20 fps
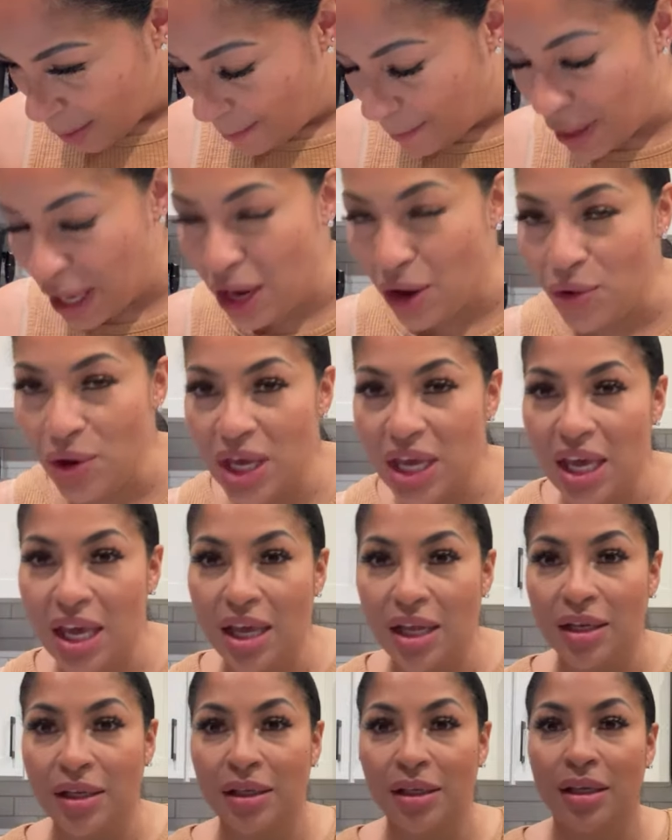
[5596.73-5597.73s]
Period.
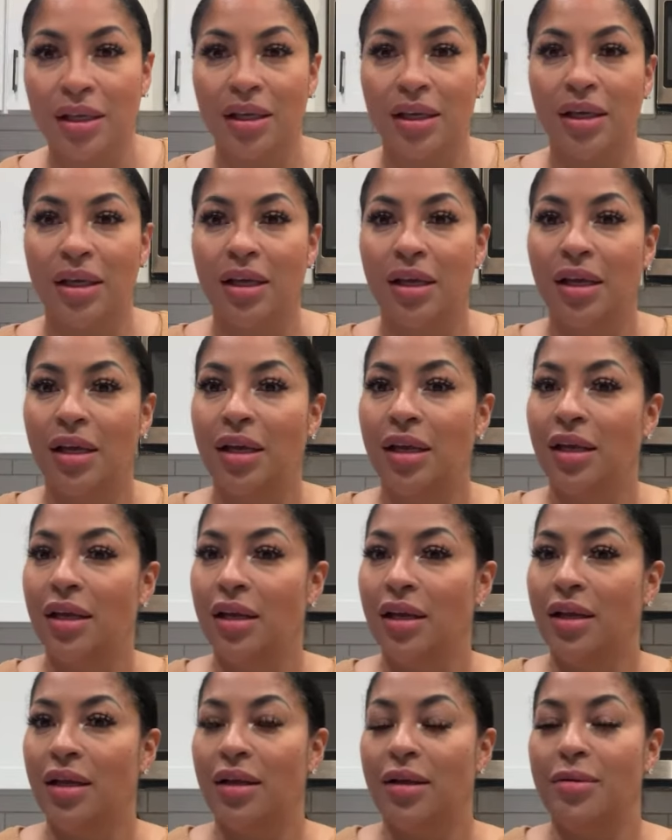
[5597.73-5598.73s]

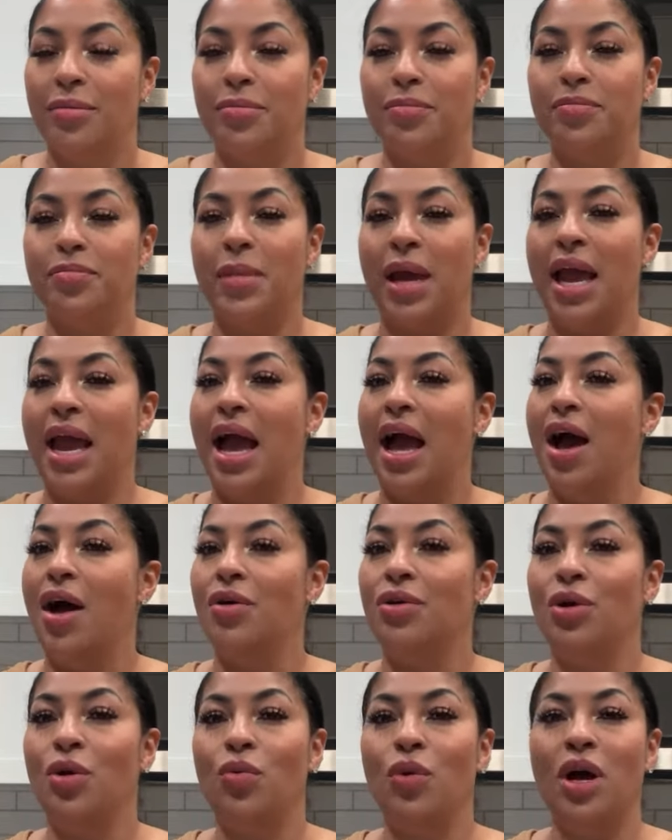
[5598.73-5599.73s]
Man, I don't
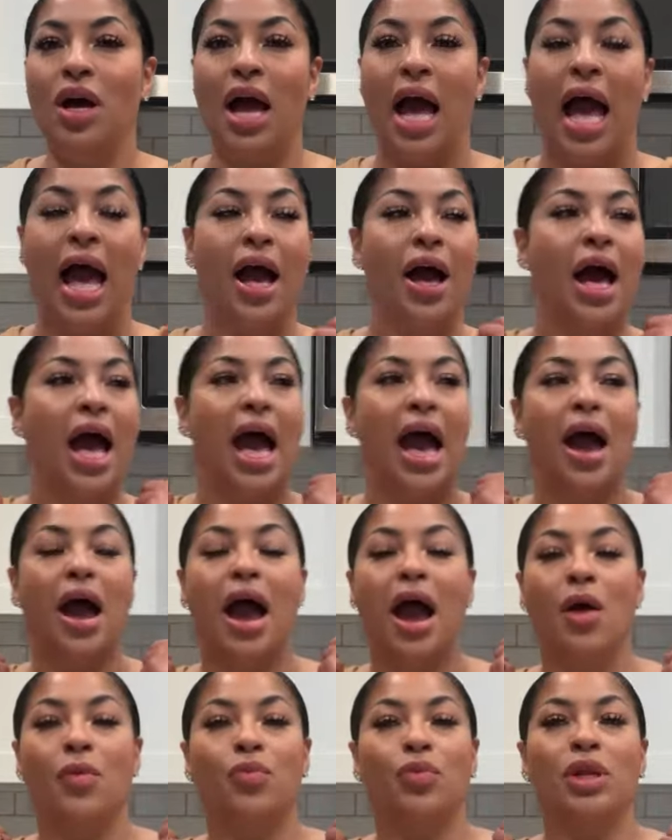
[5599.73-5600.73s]
know what I,
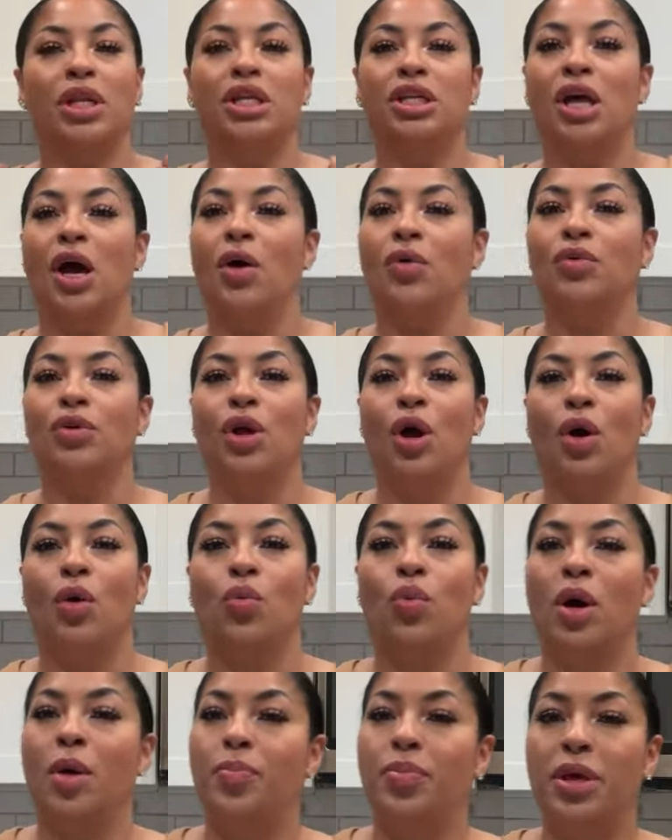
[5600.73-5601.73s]
I, I really don't know
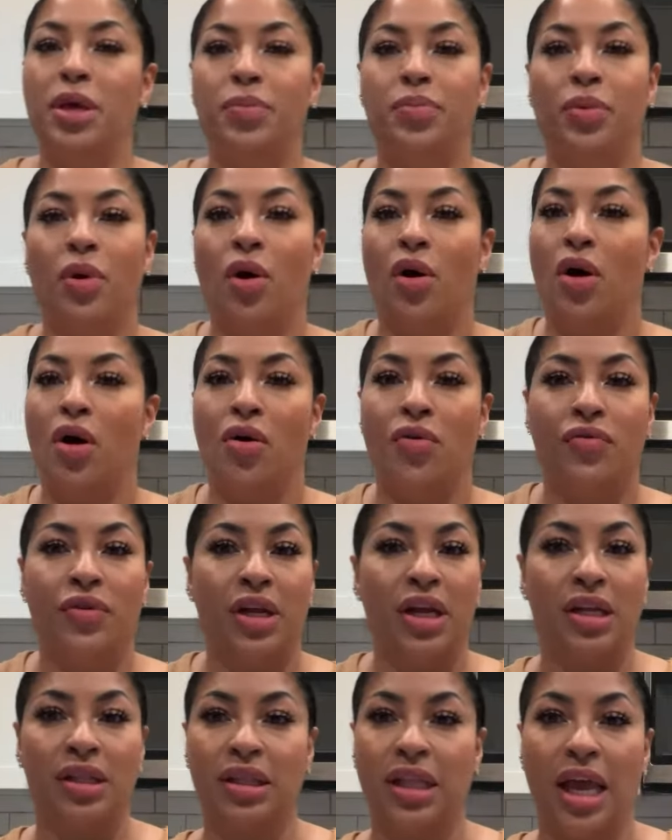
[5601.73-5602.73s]
what people are over
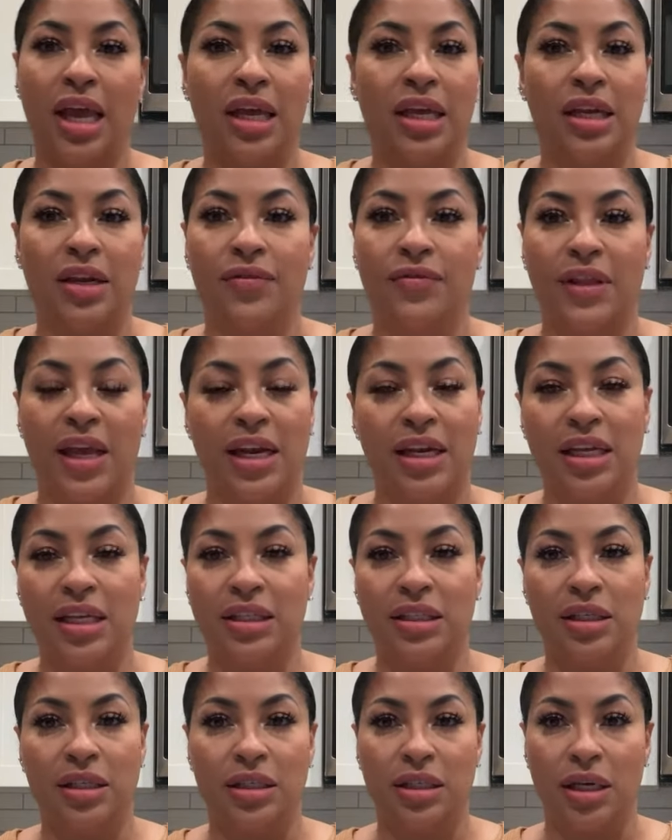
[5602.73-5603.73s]
there thinking if they
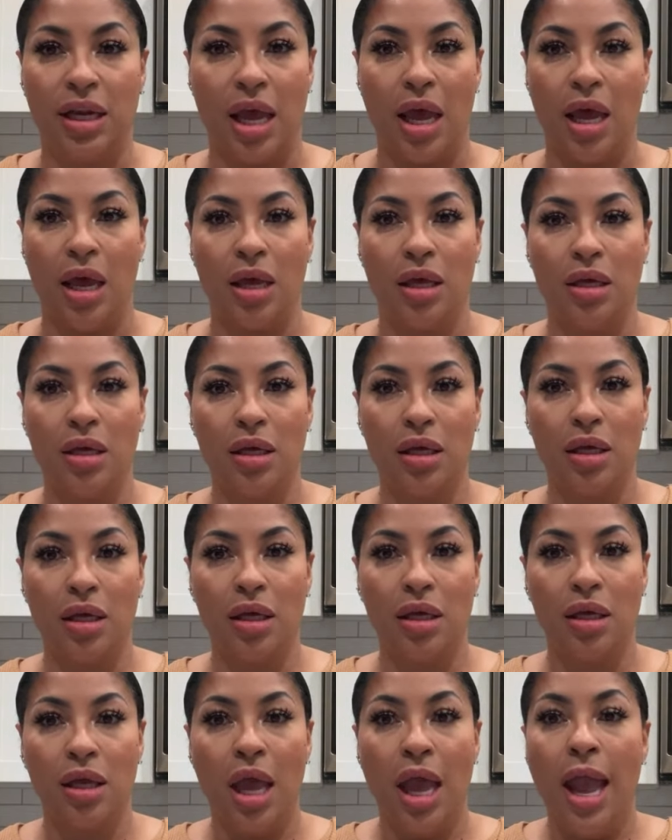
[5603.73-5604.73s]
listen to that.
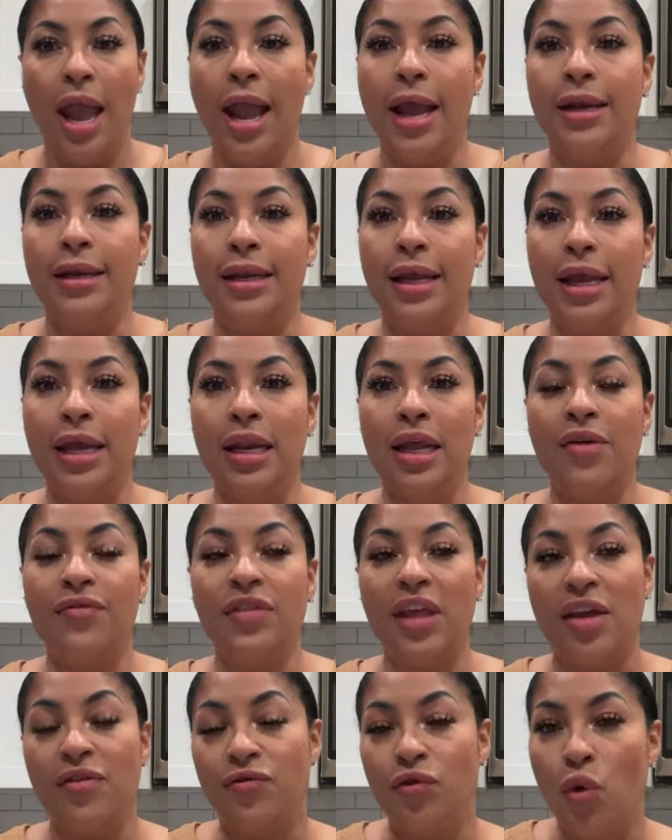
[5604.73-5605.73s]
And then if
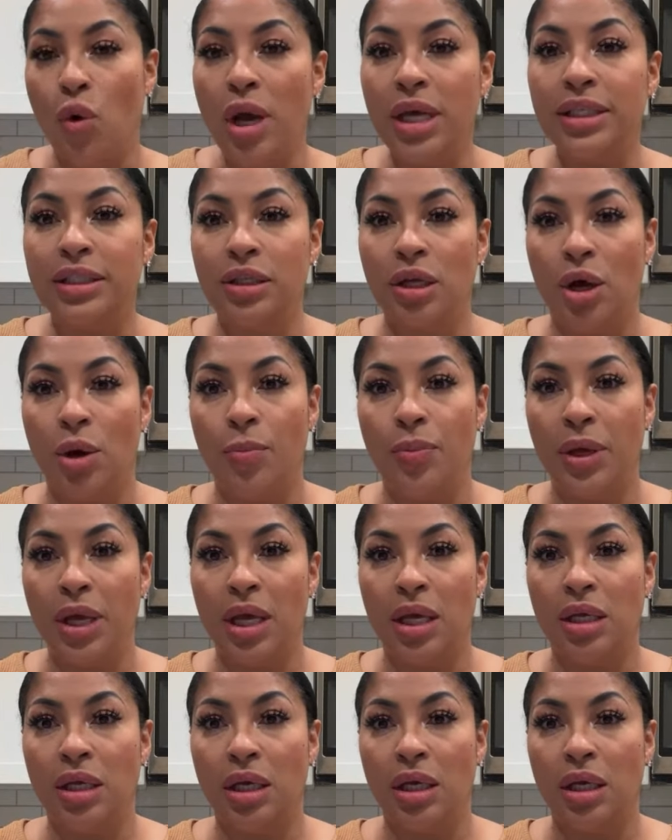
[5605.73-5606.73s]
they voice their
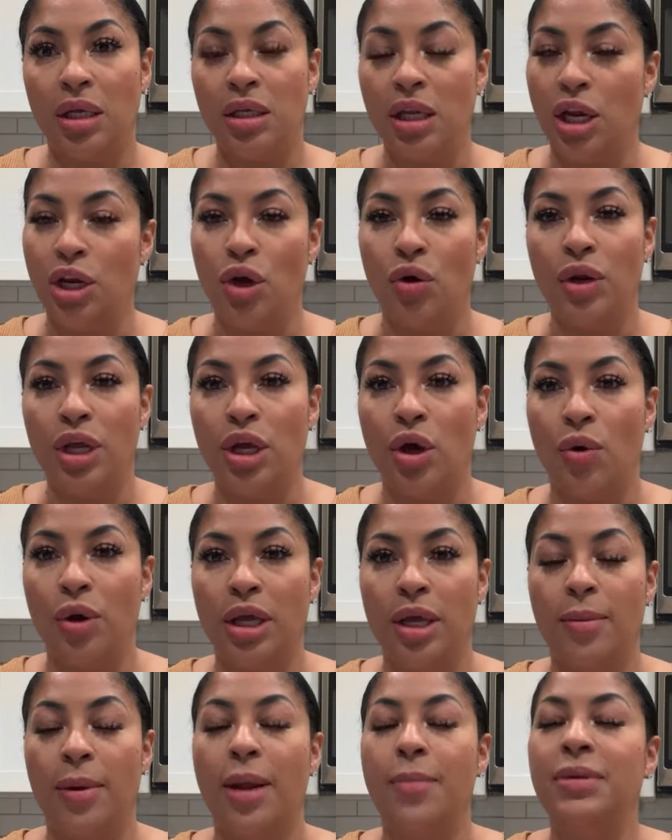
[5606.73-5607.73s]
opinion, they know they're gonna
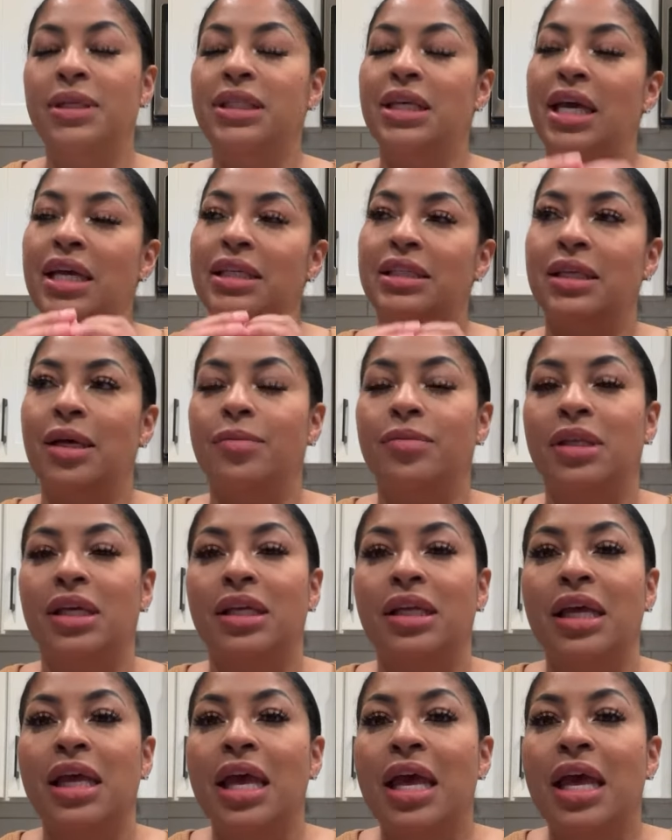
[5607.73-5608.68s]
get. Let me tell you something.